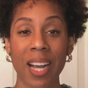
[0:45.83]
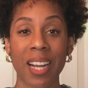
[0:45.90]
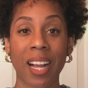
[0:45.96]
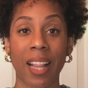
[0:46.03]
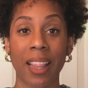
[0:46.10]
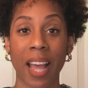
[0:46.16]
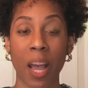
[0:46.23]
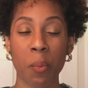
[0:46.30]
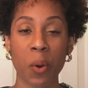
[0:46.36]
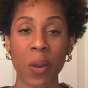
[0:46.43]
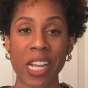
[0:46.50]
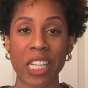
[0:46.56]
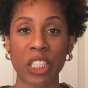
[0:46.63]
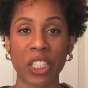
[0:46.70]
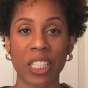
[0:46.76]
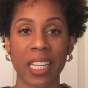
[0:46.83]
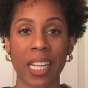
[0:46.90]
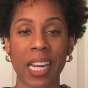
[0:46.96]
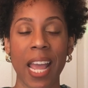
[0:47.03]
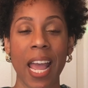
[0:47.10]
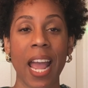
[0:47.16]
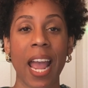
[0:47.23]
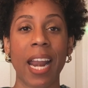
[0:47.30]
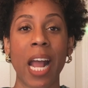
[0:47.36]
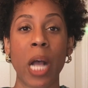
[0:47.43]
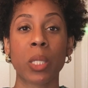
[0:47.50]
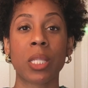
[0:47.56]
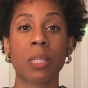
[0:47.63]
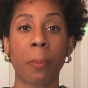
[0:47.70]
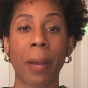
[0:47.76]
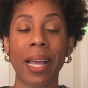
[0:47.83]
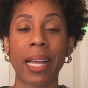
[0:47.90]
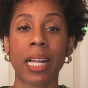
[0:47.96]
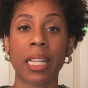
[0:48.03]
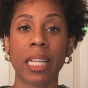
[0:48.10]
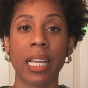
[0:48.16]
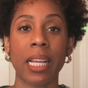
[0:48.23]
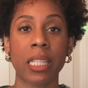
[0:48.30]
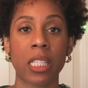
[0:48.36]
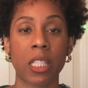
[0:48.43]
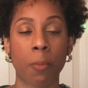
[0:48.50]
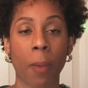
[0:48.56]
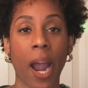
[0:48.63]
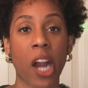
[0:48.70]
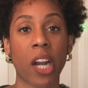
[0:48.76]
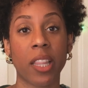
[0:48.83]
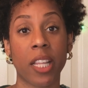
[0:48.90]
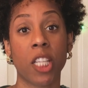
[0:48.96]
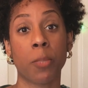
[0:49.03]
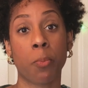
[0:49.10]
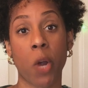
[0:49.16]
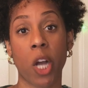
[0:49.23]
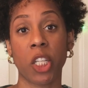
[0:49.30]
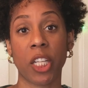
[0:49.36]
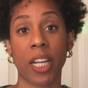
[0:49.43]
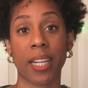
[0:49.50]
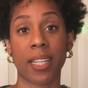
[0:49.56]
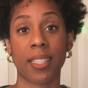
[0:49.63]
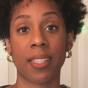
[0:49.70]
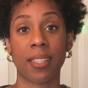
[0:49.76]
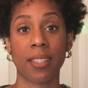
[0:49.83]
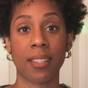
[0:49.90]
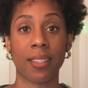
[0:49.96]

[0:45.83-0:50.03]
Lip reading: collaboration and how Spike Lee inspired this project.